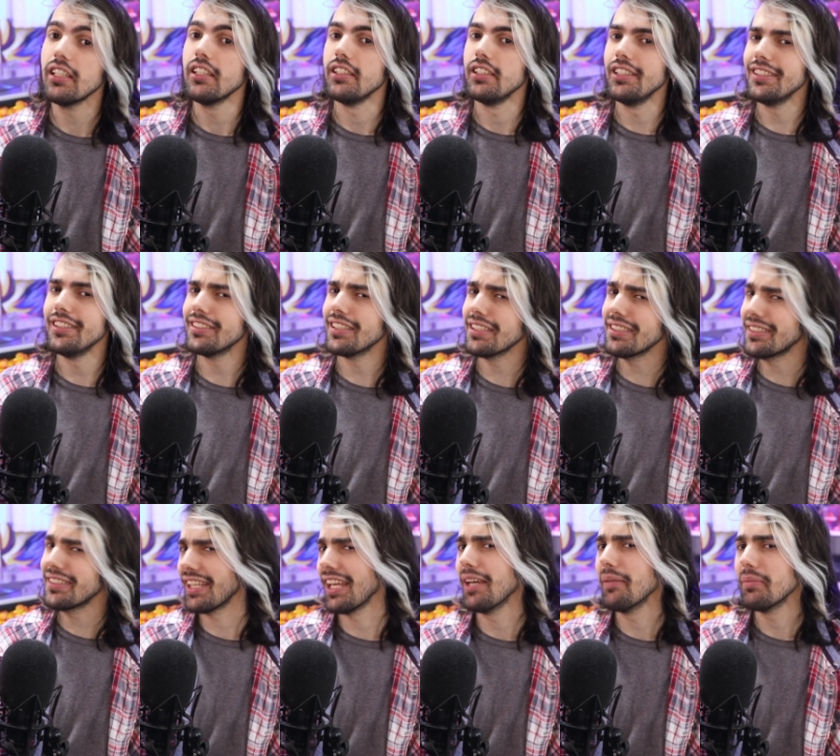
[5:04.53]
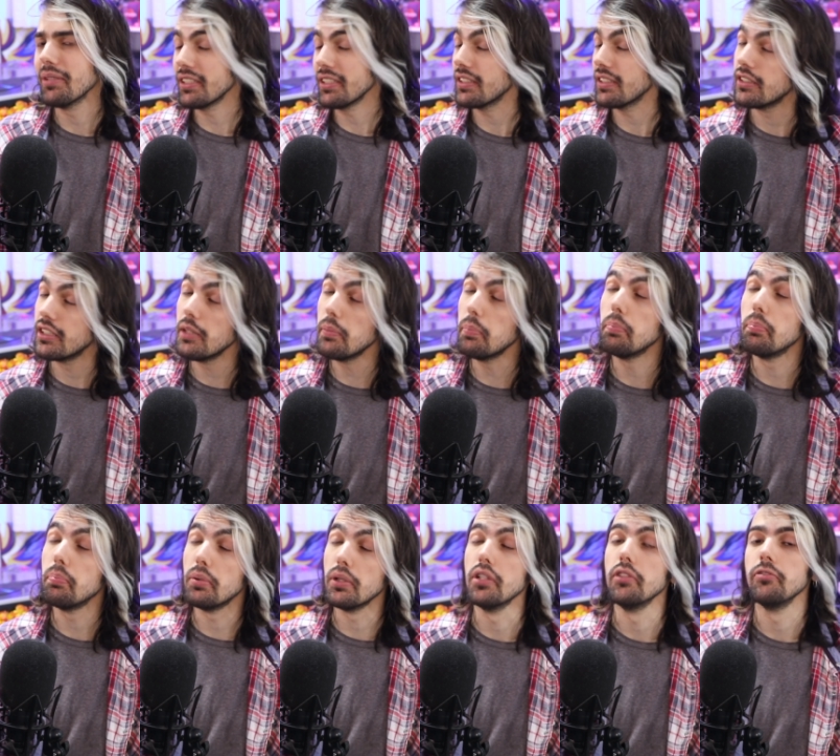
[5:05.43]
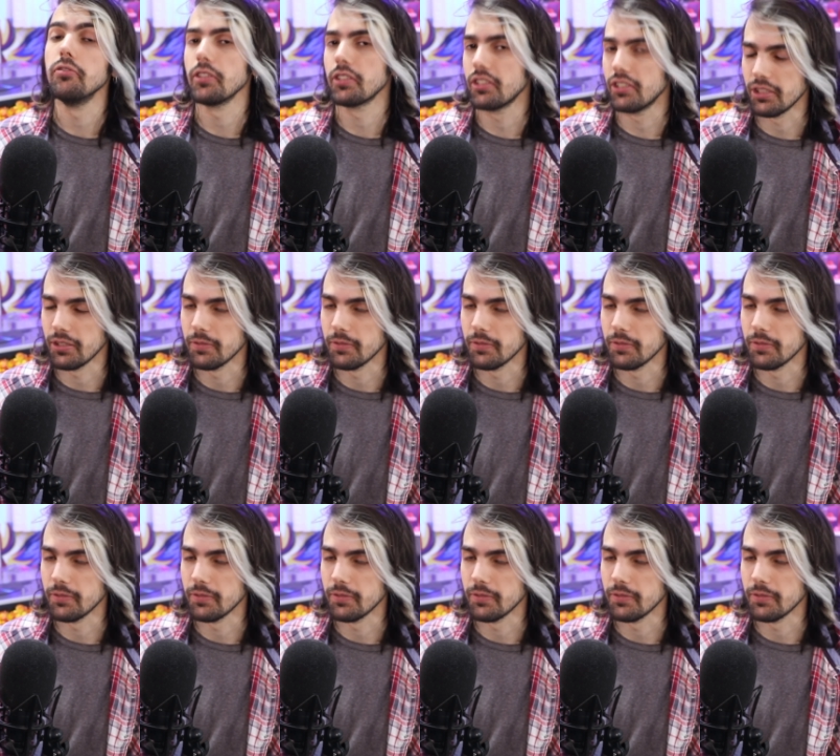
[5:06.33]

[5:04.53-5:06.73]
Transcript: is assembling the perfect team.